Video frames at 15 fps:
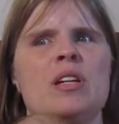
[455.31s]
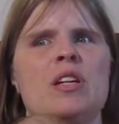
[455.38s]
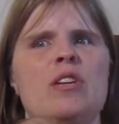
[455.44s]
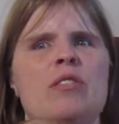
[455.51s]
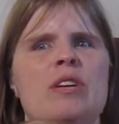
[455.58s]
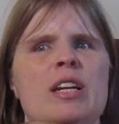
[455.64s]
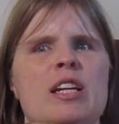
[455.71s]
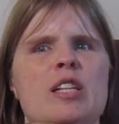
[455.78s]
You
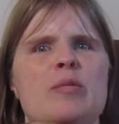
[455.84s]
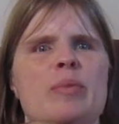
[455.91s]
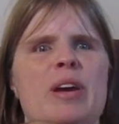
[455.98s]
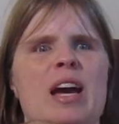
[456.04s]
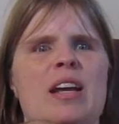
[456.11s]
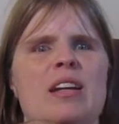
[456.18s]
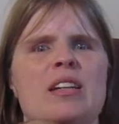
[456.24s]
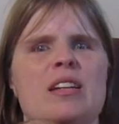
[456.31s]
can
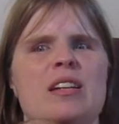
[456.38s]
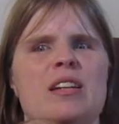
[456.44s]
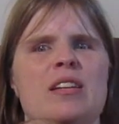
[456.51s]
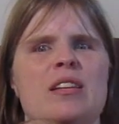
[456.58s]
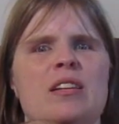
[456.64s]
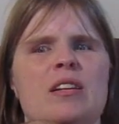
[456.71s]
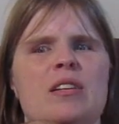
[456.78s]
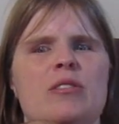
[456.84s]
expand
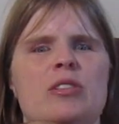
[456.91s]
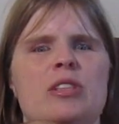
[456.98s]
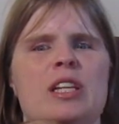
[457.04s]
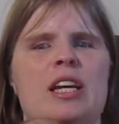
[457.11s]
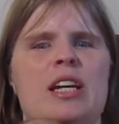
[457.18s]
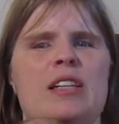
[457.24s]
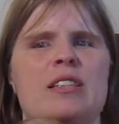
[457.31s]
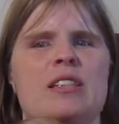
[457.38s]
those
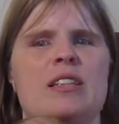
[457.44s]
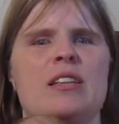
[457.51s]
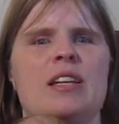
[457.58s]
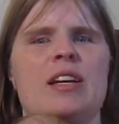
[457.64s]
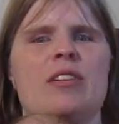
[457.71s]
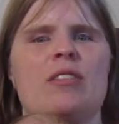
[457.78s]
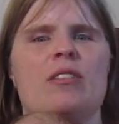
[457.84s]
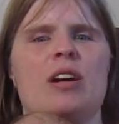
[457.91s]
things
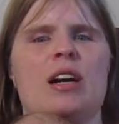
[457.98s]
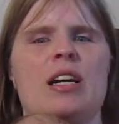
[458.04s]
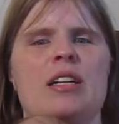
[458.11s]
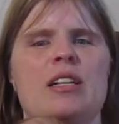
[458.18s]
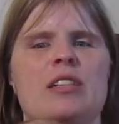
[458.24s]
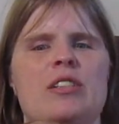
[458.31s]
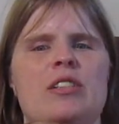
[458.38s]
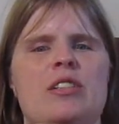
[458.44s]
later on
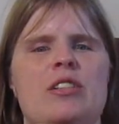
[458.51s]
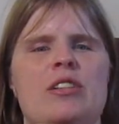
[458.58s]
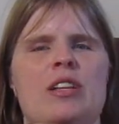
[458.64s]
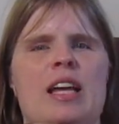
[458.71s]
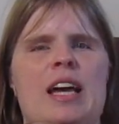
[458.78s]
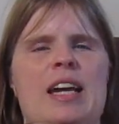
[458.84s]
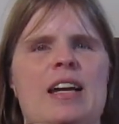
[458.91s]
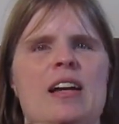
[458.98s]
to
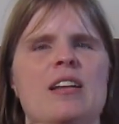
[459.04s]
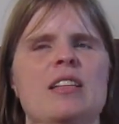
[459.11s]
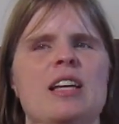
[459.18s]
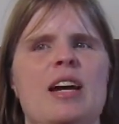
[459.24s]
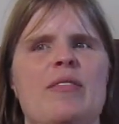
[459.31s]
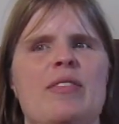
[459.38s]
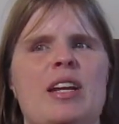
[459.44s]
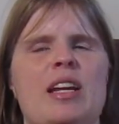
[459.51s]
like a
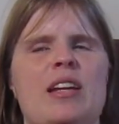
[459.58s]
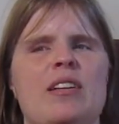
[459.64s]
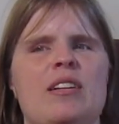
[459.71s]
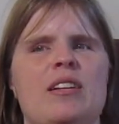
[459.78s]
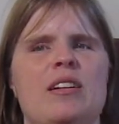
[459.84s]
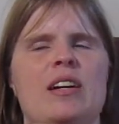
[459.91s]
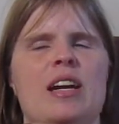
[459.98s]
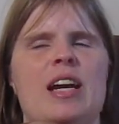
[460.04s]

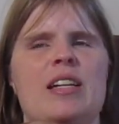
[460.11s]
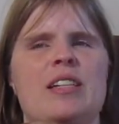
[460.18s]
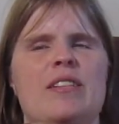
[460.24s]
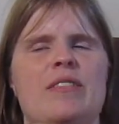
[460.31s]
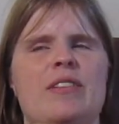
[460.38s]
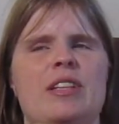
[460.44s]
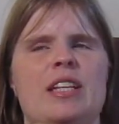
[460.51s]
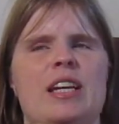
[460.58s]
laminator and
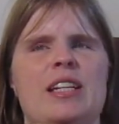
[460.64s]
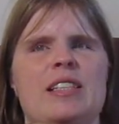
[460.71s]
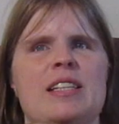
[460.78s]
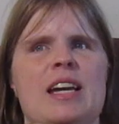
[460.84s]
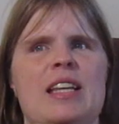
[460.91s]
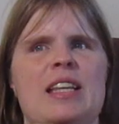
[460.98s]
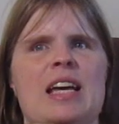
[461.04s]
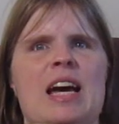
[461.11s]
different things
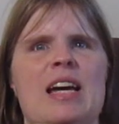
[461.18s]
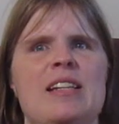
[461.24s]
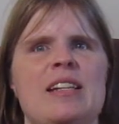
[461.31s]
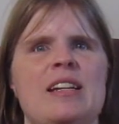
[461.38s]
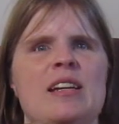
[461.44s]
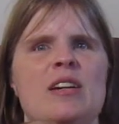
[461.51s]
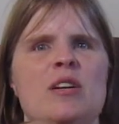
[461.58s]
like that.